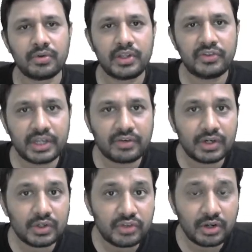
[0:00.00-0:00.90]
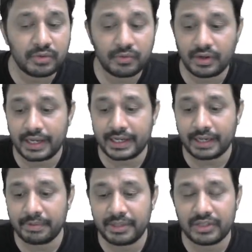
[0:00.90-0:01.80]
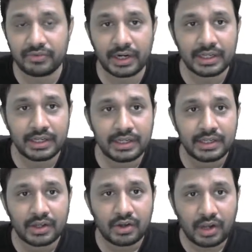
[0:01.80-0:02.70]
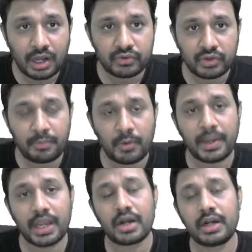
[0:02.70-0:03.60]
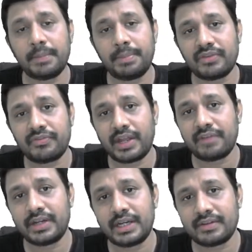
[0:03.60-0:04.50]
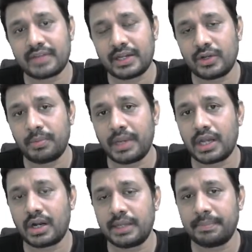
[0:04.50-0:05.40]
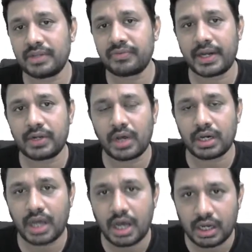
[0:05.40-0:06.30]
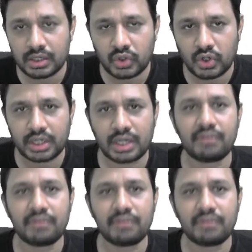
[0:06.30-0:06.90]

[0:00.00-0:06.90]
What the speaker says: Is equal to 0 I kept means what? Cos m omega naught t plus phi 1 and sin n omega naught t plus phi 2 are orthogonal.